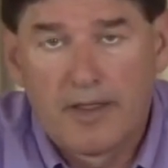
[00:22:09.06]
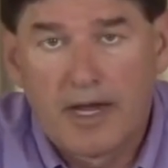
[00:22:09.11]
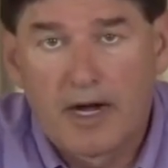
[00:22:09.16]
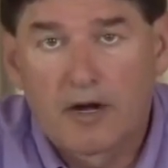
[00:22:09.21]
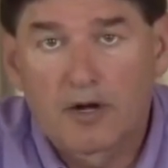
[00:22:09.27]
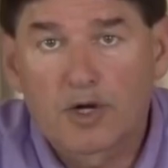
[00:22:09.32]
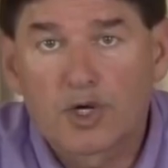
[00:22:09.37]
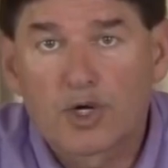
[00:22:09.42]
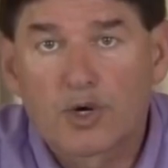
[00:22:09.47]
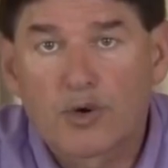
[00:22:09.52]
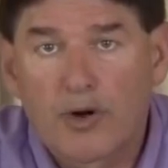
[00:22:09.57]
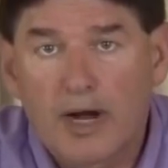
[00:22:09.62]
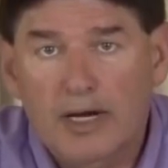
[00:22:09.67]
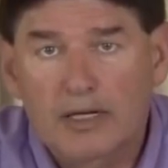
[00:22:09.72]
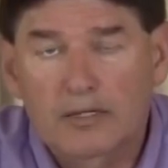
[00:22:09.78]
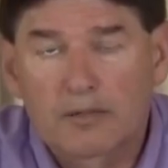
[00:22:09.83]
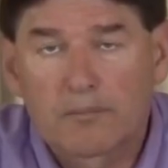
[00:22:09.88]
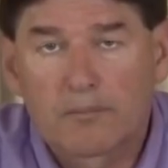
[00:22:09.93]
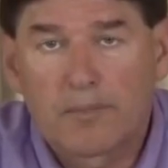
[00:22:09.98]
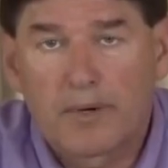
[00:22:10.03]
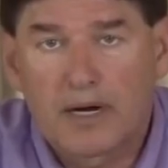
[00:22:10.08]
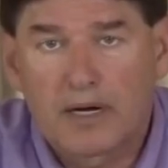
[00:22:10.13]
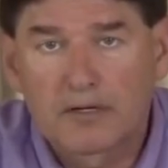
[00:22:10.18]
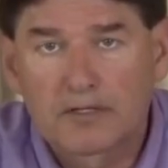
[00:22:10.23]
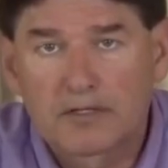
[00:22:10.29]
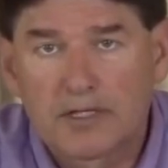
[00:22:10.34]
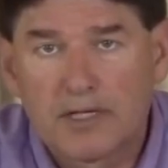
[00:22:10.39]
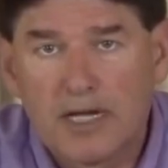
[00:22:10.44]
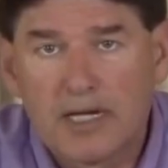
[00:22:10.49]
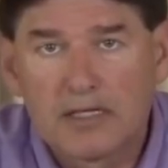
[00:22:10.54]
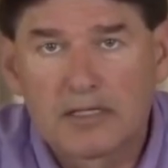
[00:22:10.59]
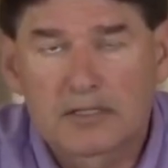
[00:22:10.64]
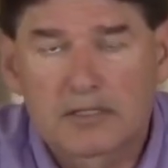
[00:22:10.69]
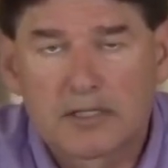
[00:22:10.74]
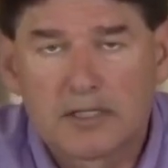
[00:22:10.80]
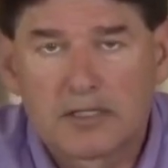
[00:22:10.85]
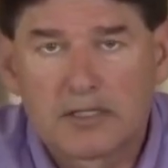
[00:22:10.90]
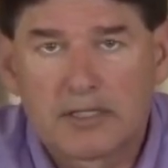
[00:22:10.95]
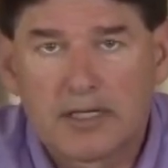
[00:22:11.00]
their correct parse,
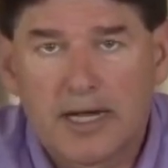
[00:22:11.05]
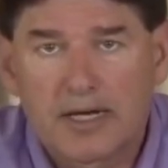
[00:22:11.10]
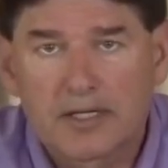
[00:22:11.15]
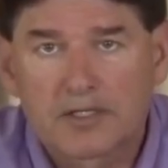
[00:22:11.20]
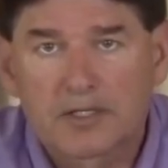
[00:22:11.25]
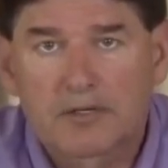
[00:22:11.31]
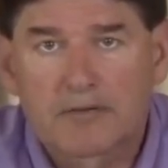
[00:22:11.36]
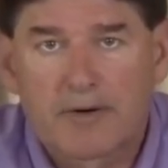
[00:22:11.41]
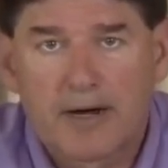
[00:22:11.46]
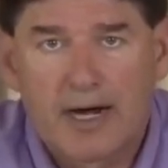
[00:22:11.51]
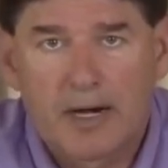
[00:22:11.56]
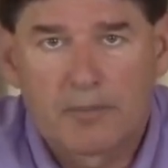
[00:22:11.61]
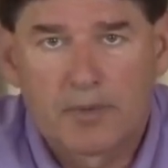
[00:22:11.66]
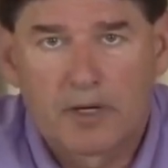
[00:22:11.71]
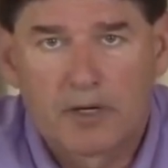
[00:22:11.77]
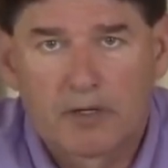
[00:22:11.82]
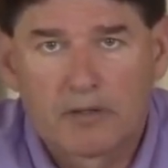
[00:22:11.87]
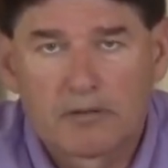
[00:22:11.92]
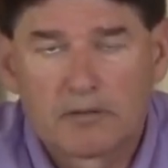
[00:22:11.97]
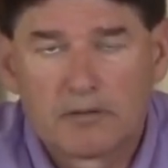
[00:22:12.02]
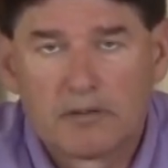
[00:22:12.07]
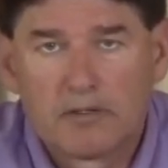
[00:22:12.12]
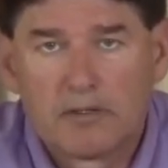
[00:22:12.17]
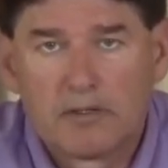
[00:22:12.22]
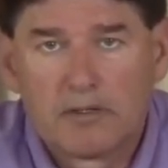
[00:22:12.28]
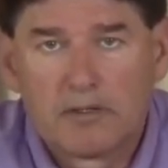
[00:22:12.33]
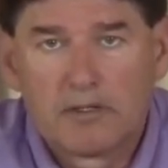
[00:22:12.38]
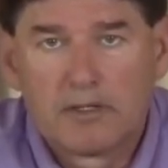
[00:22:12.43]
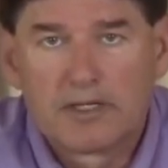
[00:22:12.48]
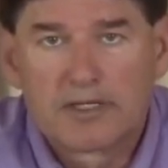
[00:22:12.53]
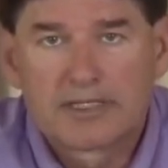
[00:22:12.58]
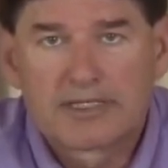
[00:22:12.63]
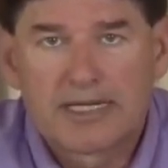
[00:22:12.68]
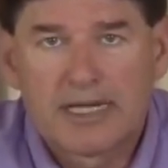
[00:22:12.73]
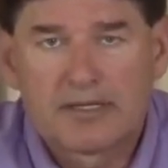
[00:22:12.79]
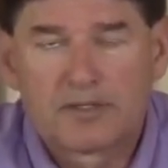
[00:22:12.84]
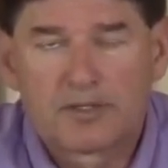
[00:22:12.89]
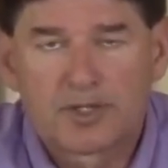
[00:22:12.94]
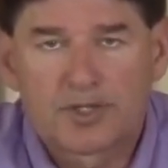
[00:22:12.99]
syntax, grammar,
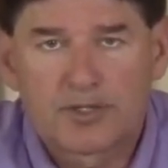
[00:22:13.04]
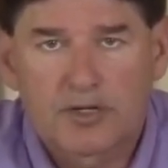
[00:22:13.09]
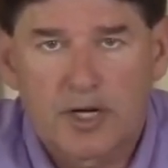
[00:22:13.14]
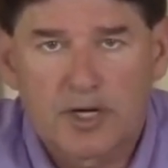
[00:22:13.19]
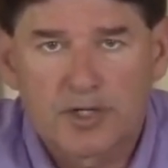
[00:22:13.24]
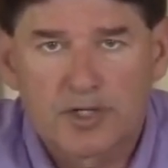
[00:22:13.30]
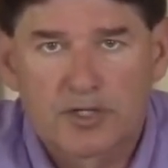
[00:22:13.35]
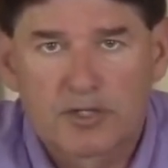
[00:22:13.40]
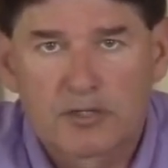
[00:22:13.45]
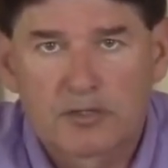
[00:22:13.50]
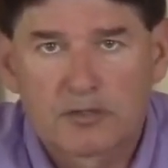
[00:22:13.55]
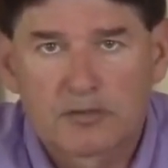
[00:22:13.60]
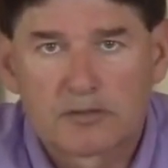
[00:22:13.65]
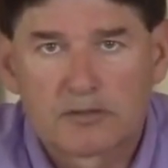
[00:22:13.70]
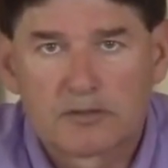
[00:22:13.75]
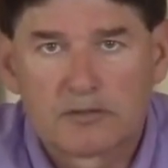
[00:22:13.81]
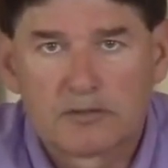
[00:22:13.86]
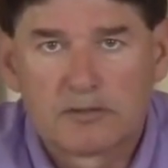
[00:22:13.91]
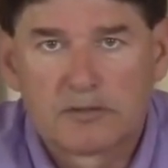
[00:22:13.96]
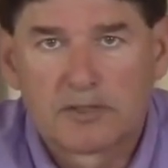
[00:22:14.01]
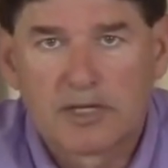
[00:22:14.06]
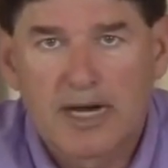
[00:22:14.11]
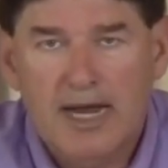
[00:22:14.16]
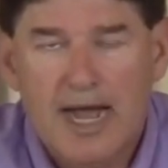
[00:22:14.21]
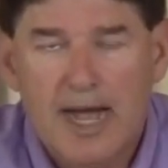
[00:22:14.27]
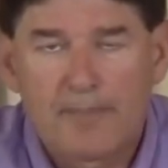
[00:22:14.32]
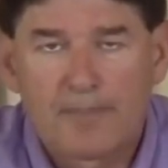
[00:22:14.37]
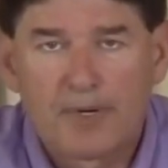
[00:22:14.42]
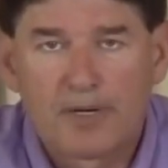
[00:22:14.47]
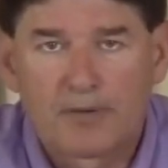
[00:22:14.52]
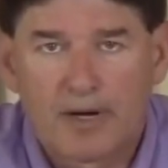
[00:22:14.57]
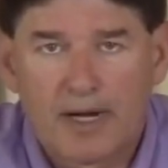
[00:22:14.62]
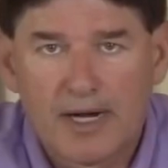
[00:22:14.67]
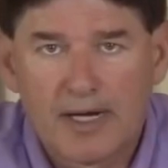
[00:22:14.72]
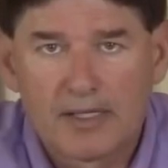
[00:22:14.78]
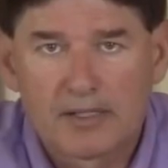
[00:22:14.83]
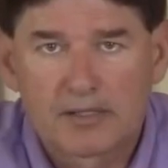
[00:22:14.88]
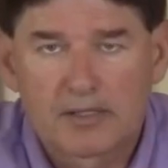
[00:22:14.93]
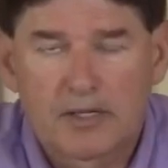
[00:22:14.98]
sentence structure,
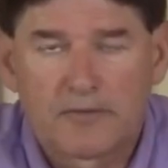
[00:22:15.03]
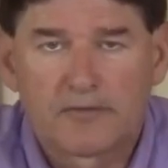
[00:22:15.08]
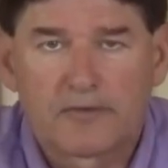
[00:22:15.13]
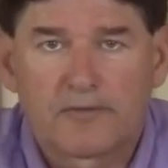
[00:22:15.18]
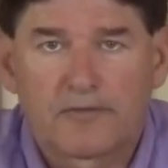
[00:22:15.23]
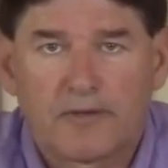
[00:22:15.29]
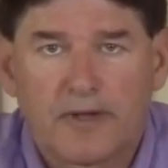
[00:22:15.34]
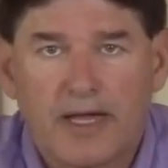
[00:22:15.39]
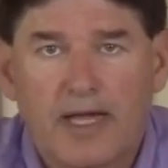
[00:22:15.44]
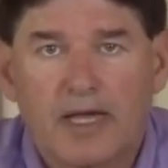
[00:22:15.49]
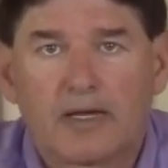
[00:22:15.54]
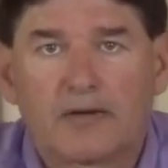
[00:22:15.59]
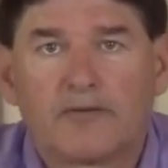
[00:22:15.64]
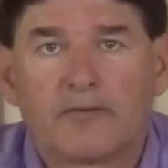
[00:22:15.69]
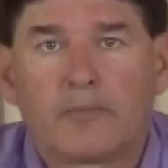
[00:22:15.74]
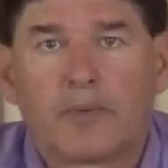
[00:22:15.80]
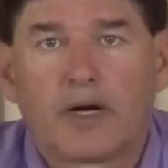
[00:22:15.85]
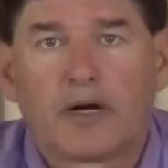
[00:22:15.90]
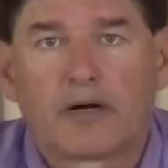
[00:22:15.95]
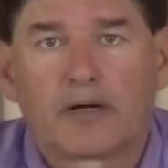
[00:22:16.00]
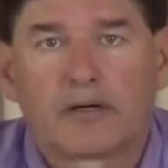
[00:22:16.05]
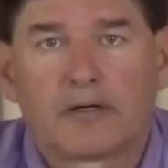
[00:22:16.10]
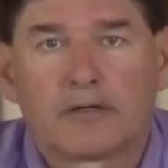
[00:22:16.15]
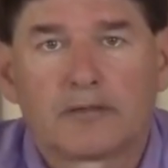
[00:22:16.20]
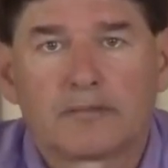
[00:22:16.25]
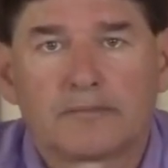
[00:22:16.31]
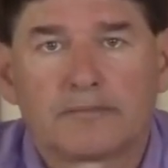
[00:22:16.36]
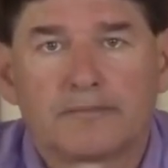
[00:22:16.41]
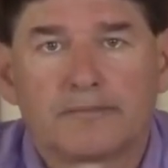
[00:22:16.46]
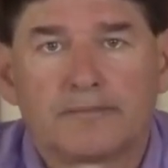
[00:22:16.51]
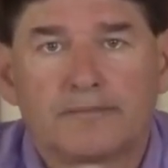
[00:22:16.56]
copyrights of the flag of America.